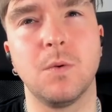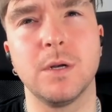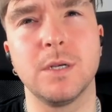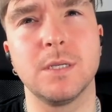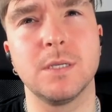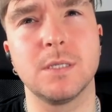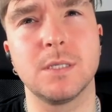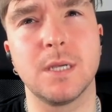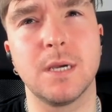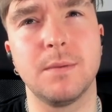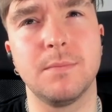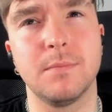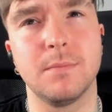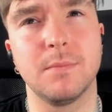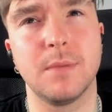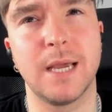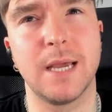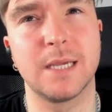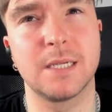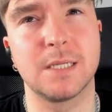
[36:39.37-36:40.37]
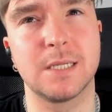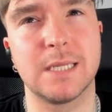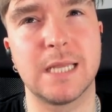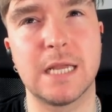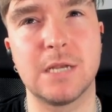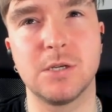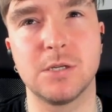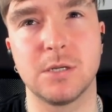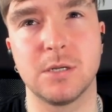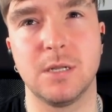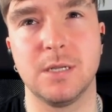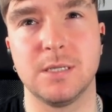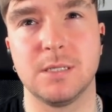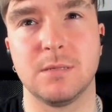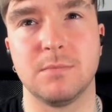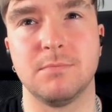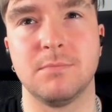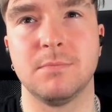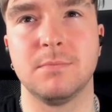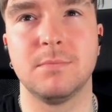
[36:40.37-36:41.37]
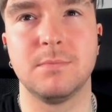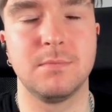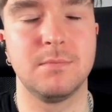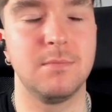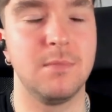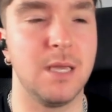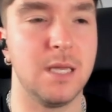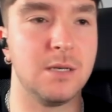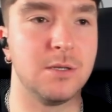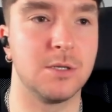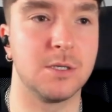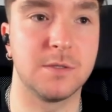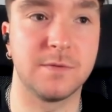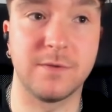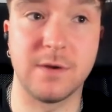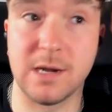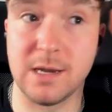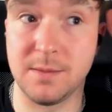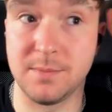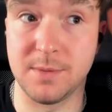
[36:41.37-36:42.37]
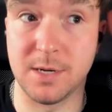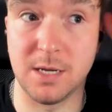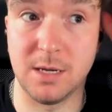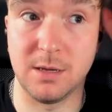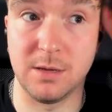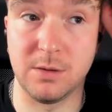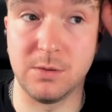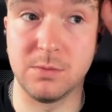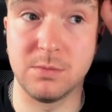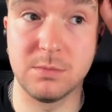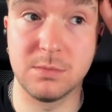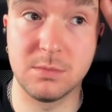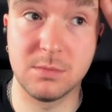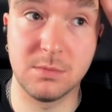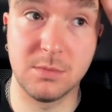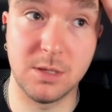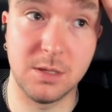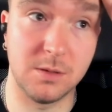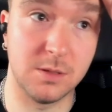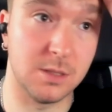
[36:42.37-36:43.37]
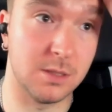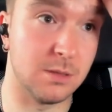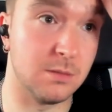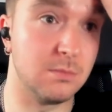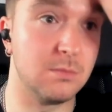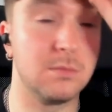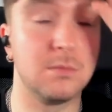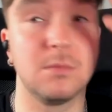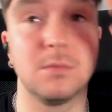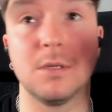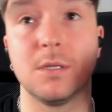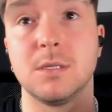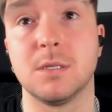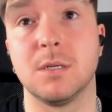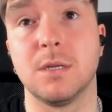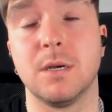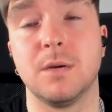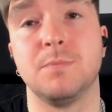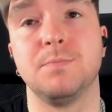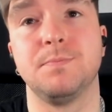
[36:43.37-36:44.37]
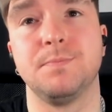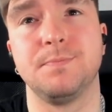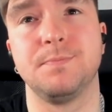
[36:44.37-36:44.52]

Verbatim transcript: What does um existentialism mean just for anybody who who doesn't doesn't know?